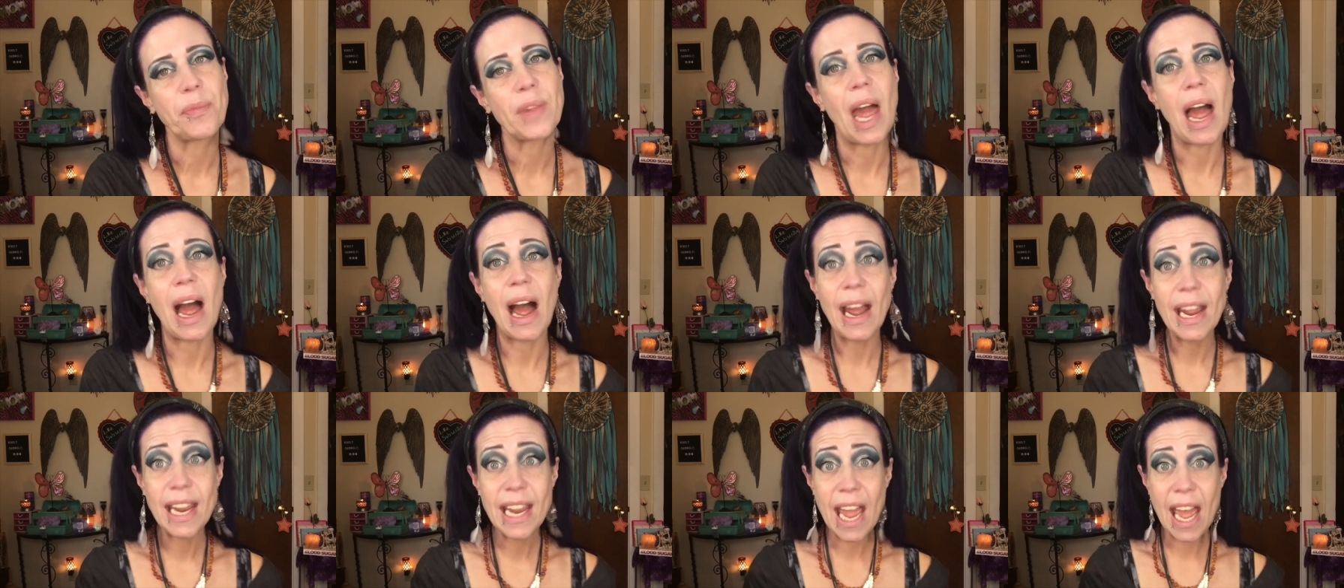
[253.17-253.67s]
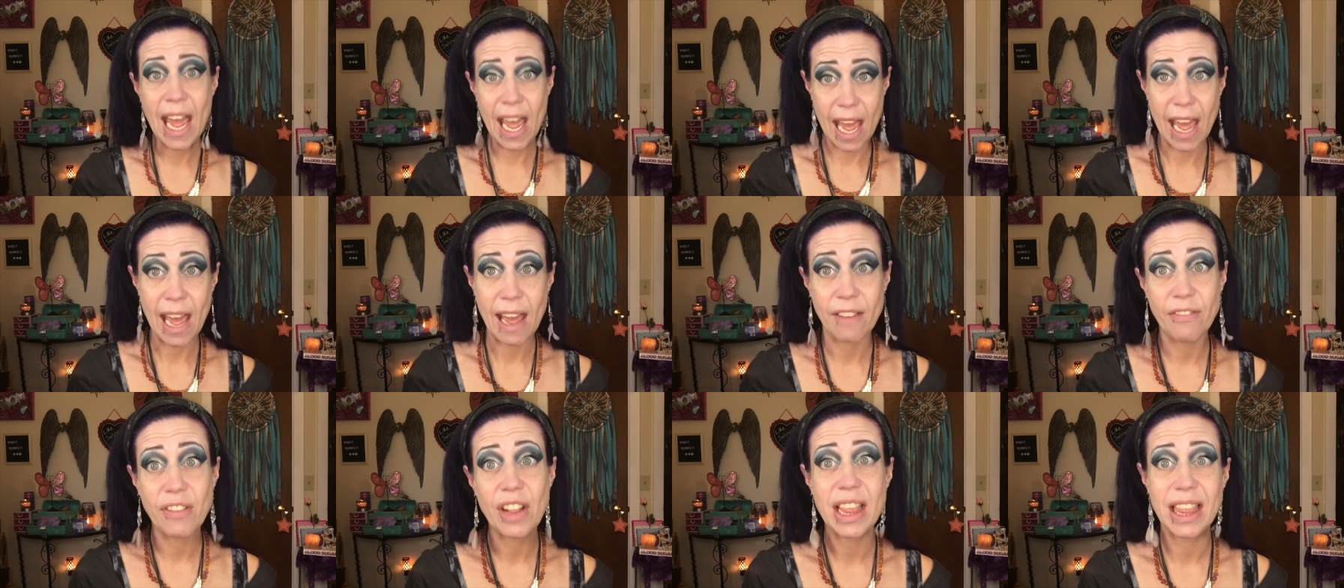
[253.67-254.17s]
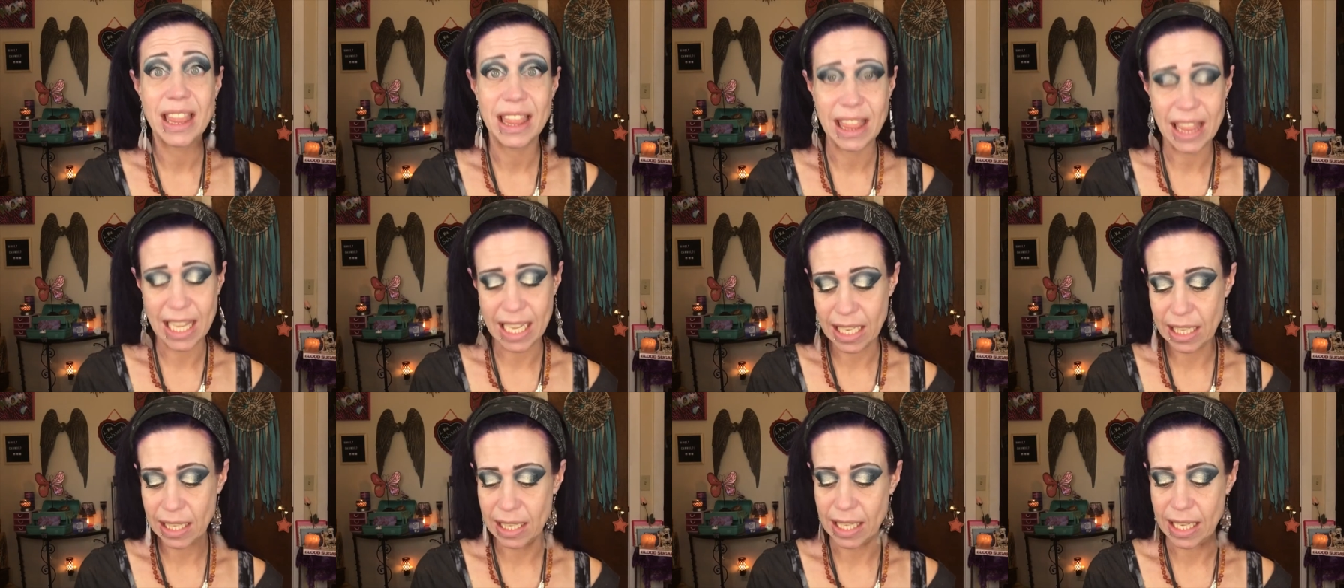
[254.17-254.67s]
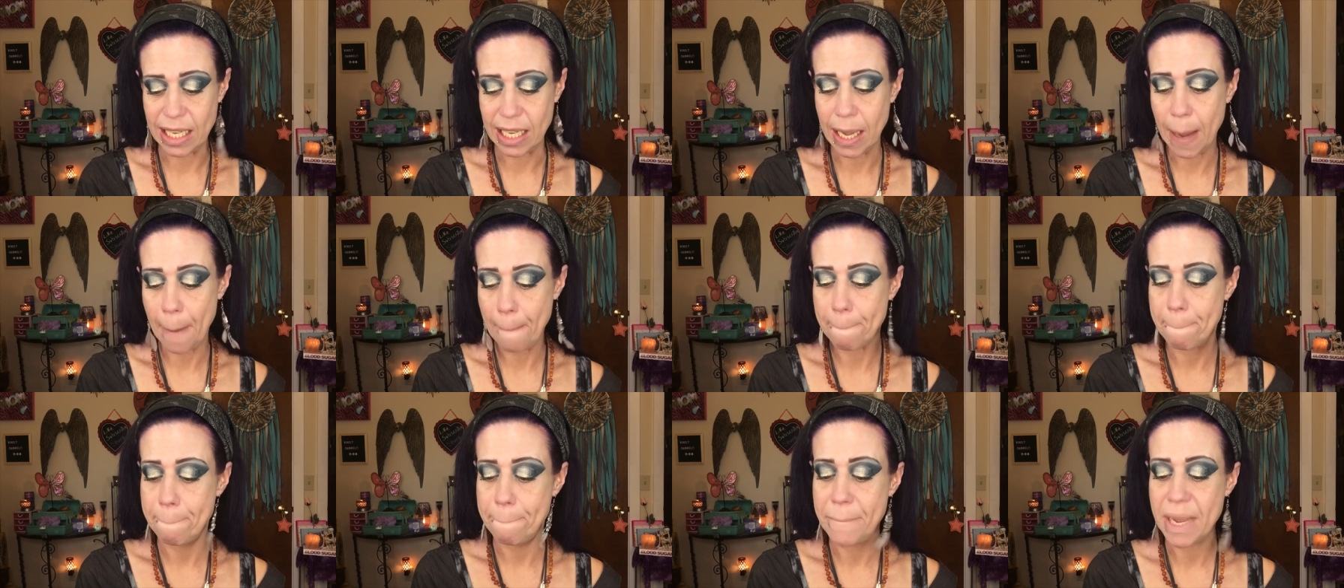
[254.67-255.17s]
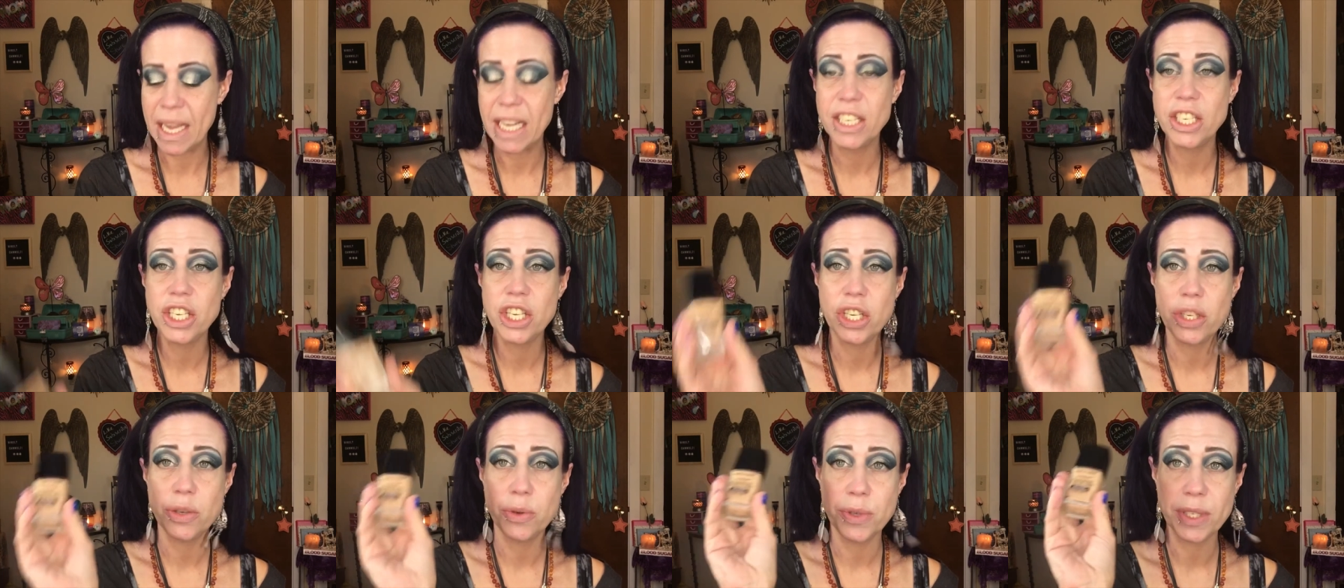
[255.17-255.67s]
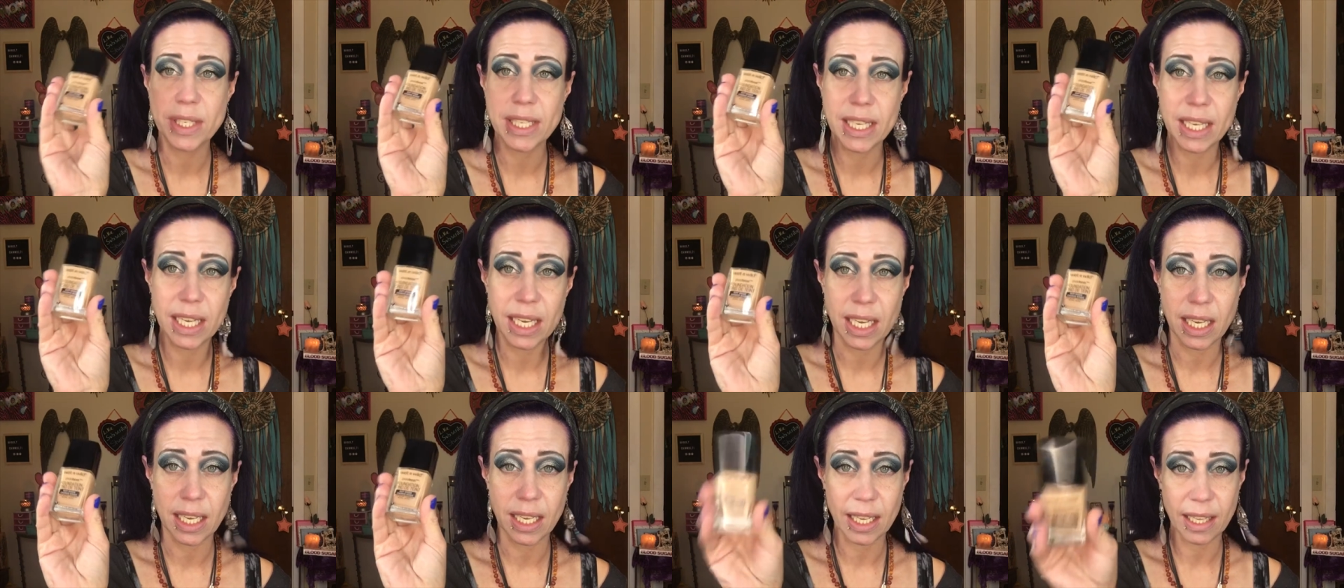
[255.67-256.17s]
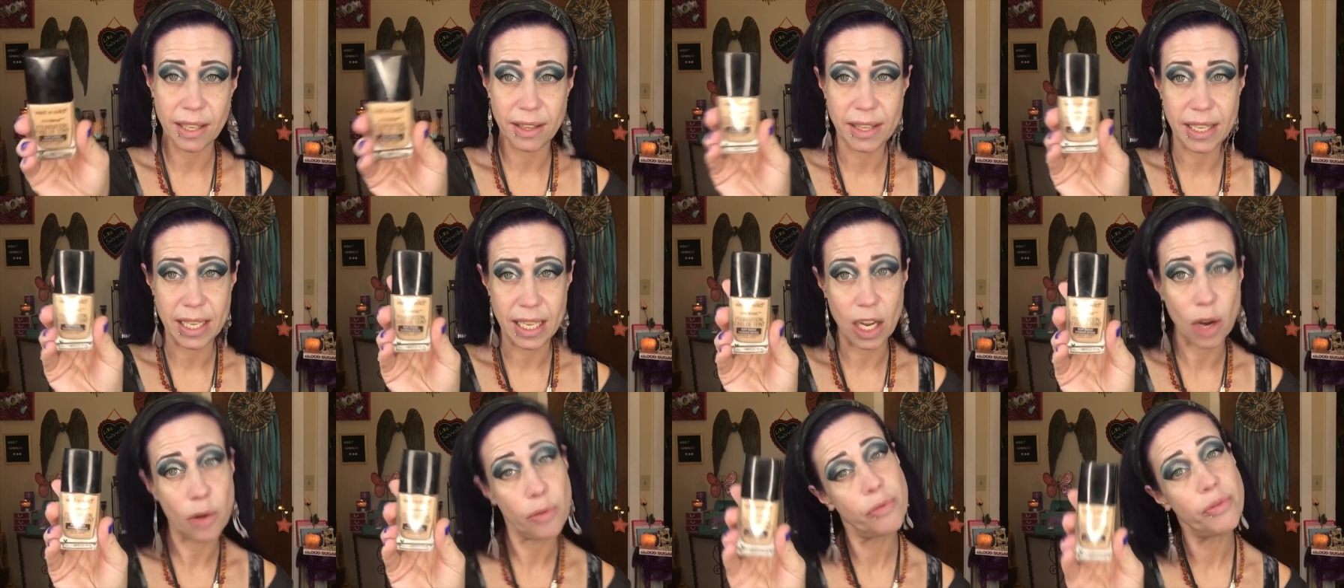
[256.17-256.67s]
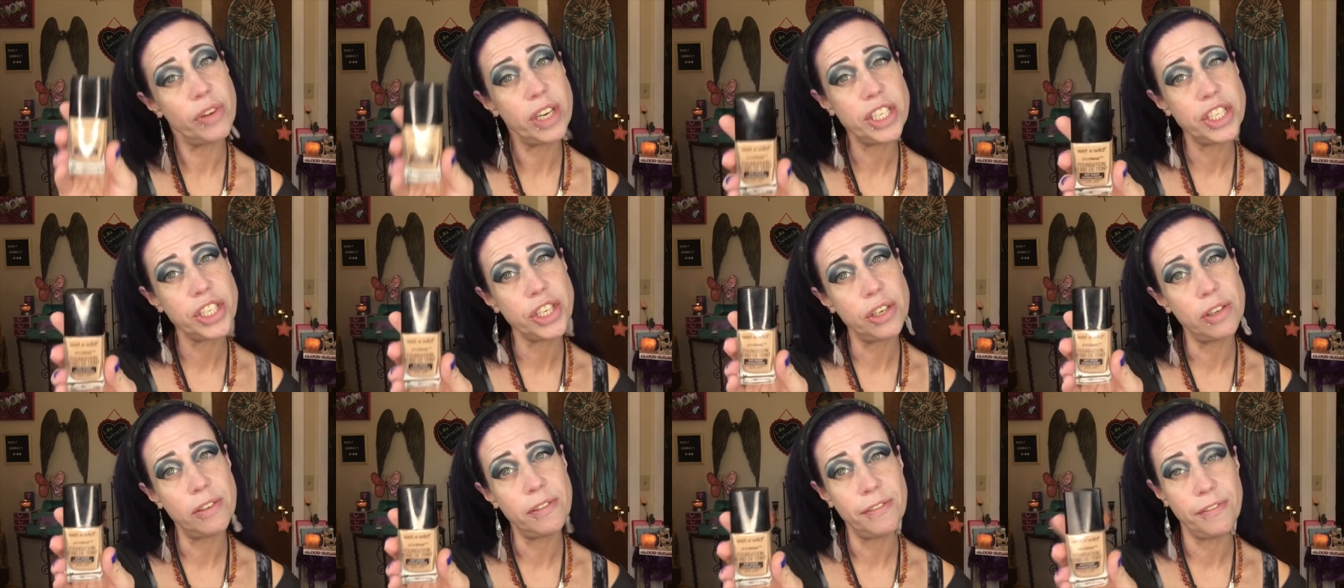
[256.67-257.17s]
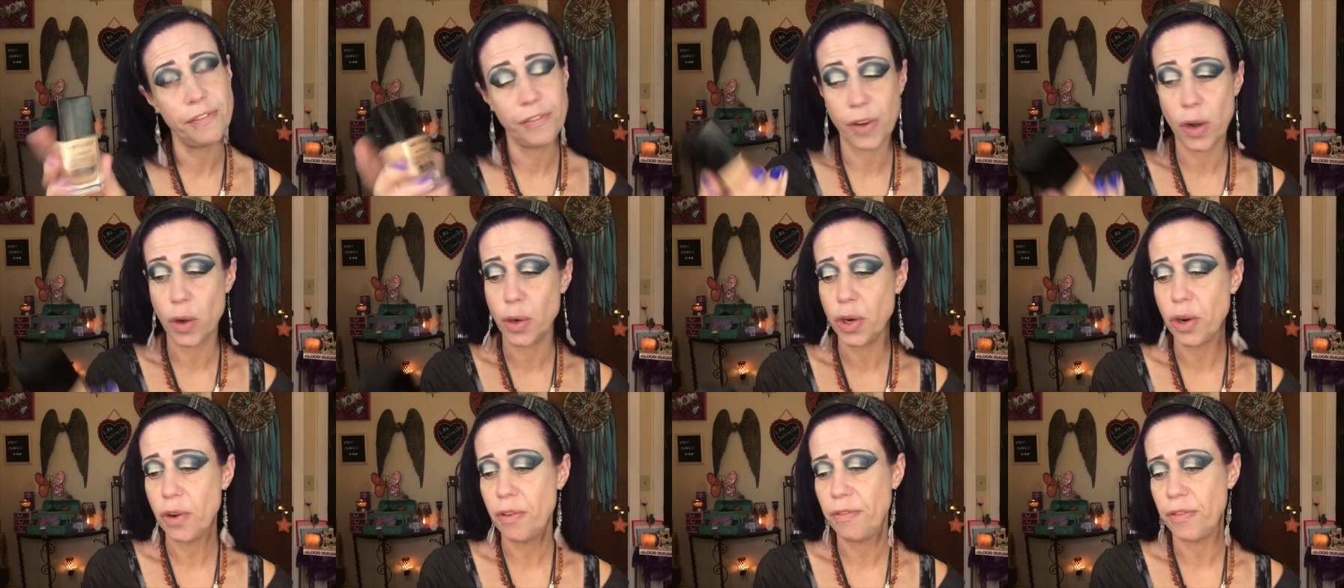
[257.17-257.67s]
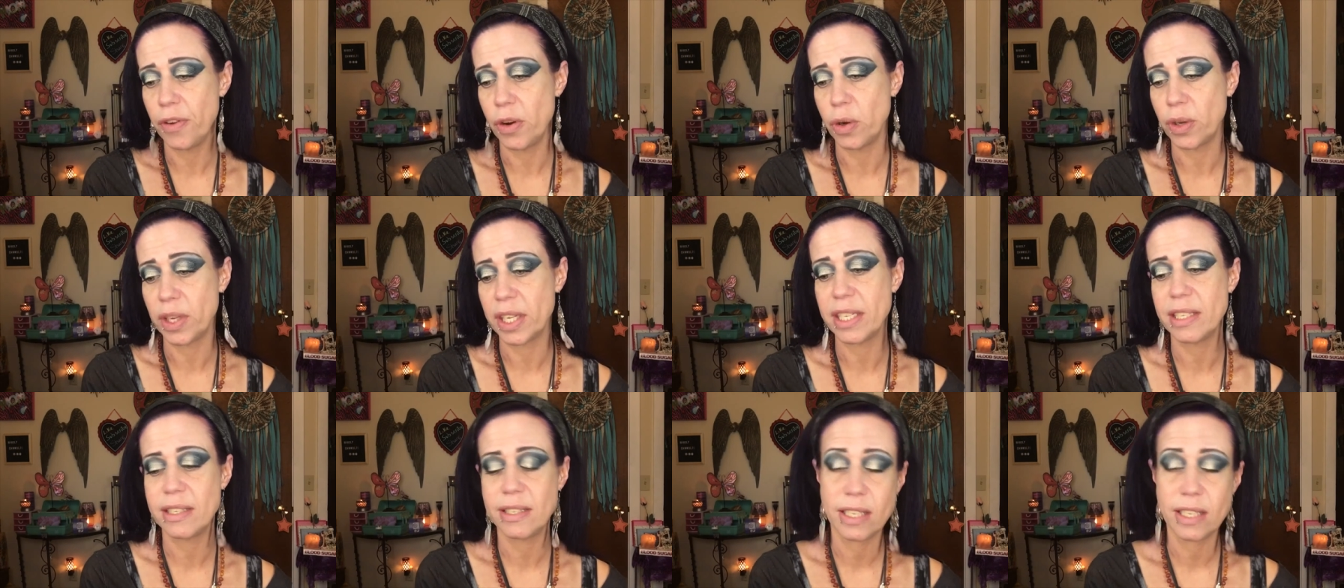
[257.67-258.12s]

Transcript: I have lately been using the original Photo Focus.